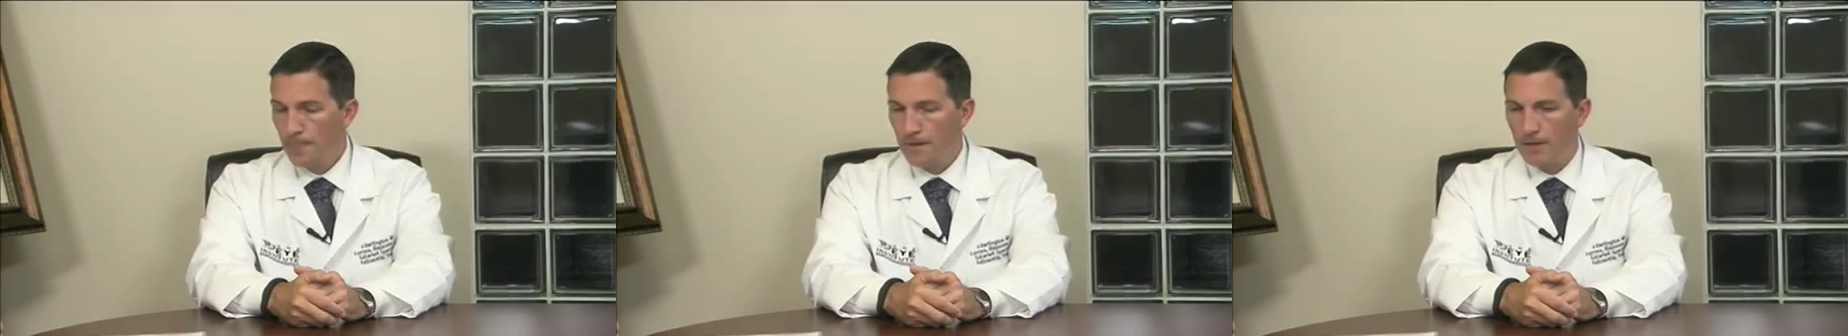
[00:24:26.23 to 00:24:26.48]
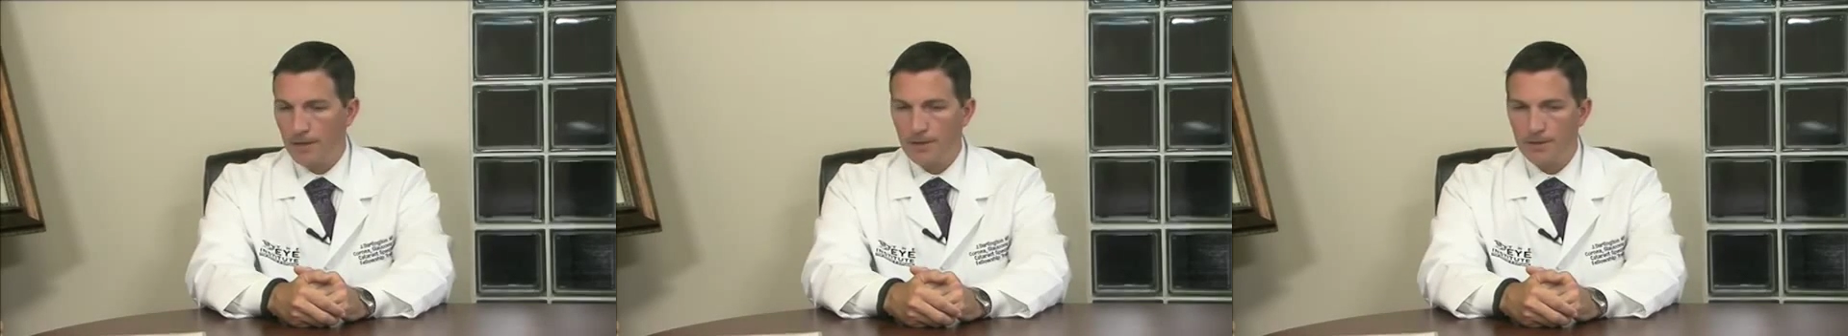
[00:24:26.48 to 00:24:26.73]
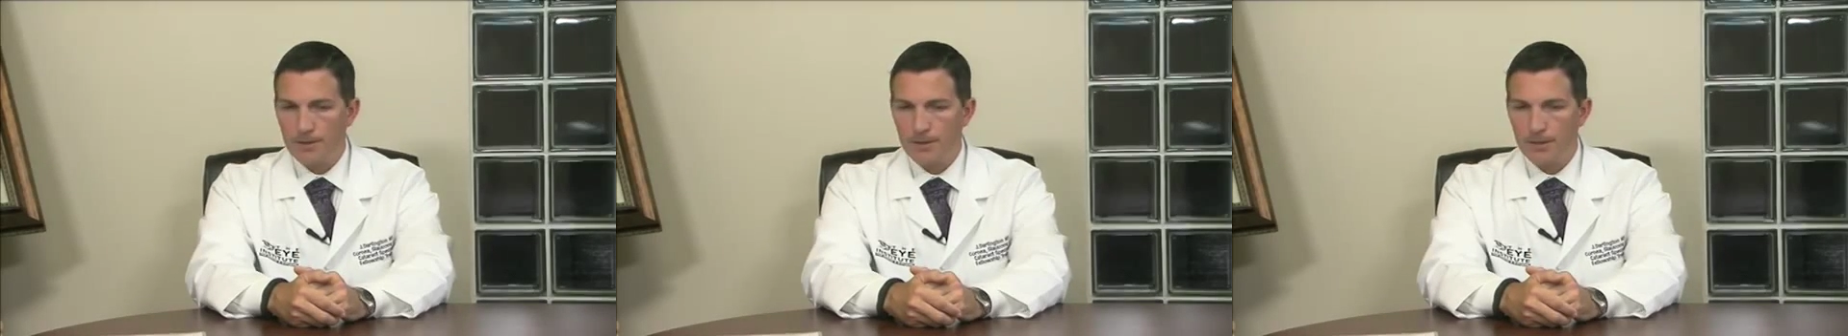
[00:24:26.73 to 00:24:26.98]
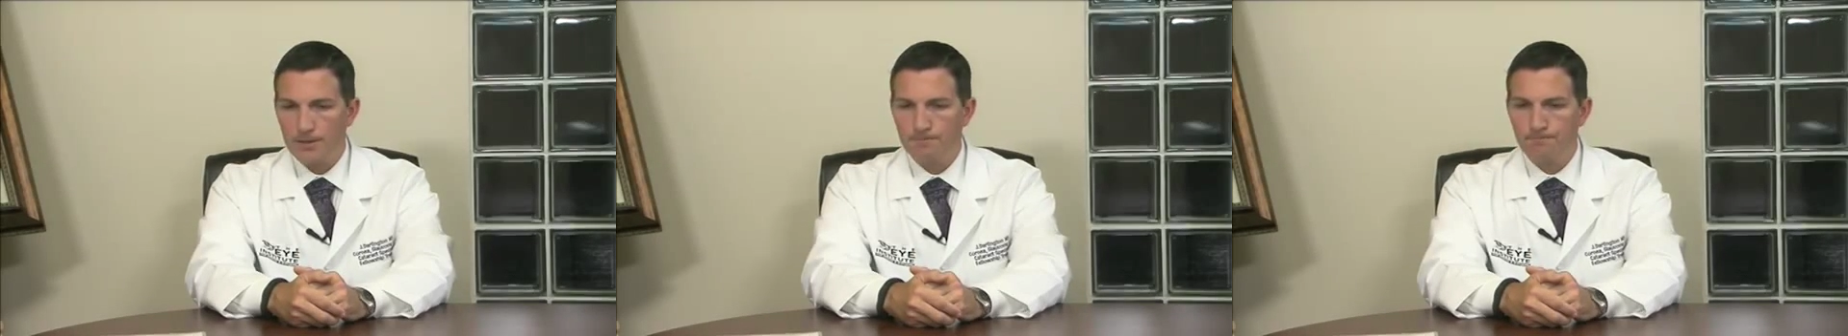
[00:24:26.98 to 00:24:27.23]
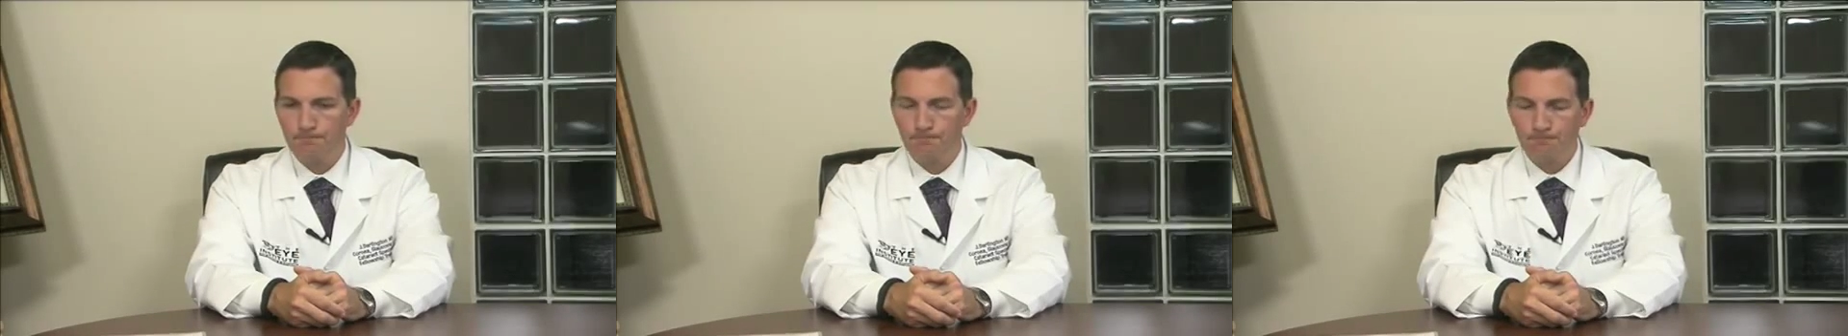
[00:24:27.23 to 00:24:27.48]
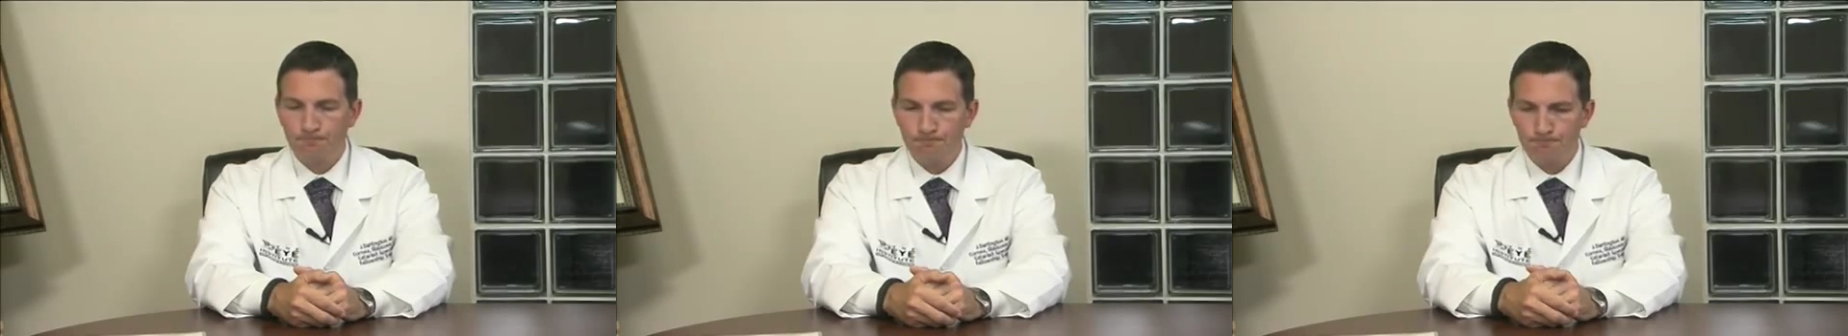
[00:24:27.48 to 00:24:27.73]
and
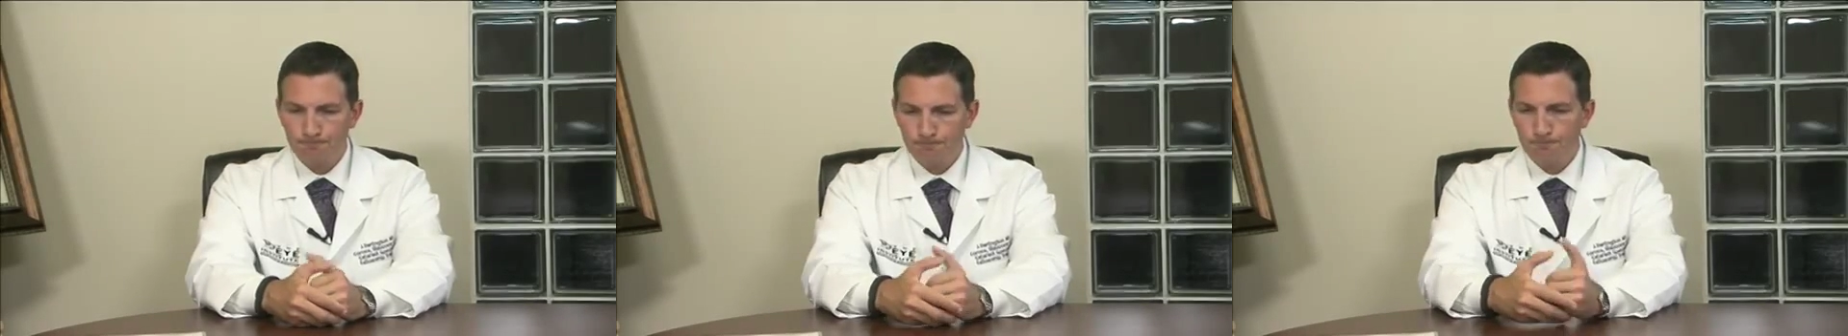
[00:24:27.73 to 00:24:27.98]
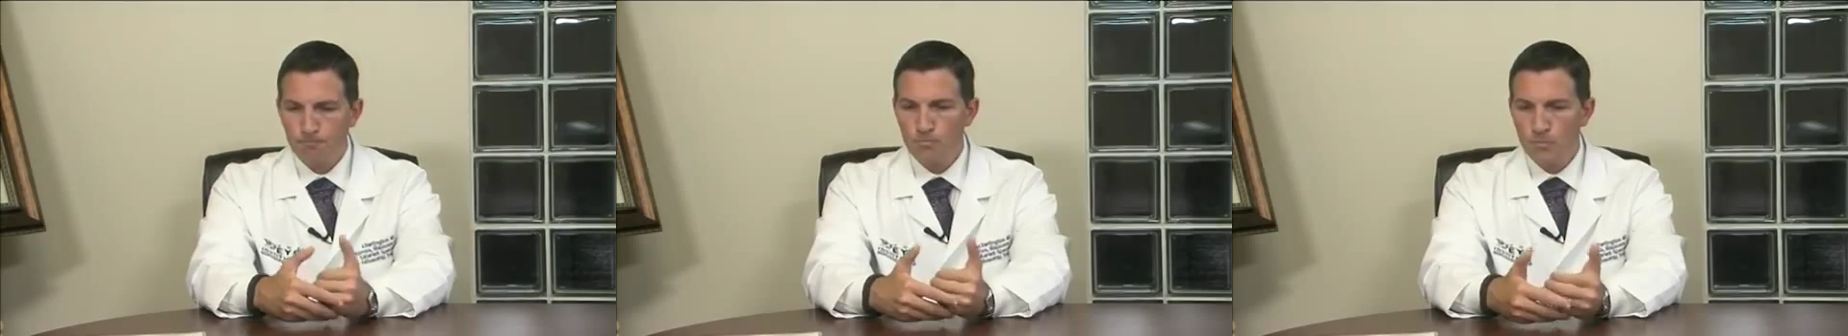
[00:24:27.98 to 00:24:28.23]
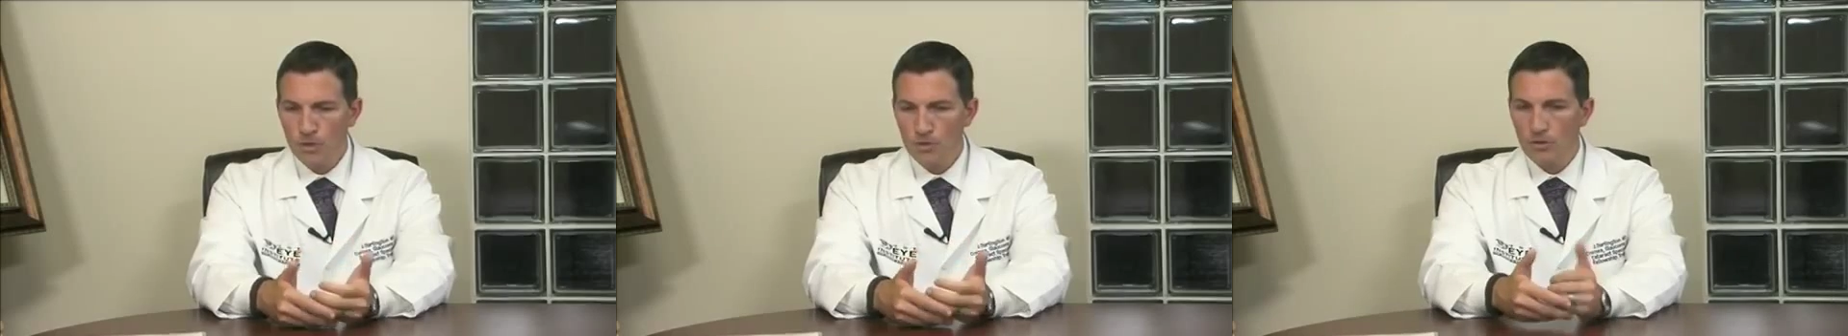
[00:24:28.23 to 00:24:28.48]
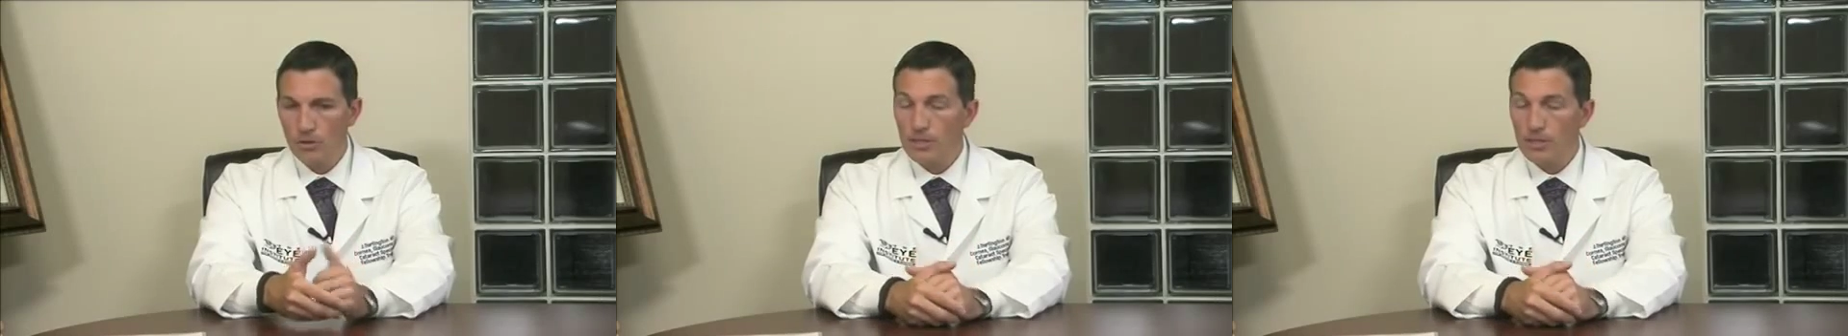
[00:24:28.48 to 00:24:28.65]
the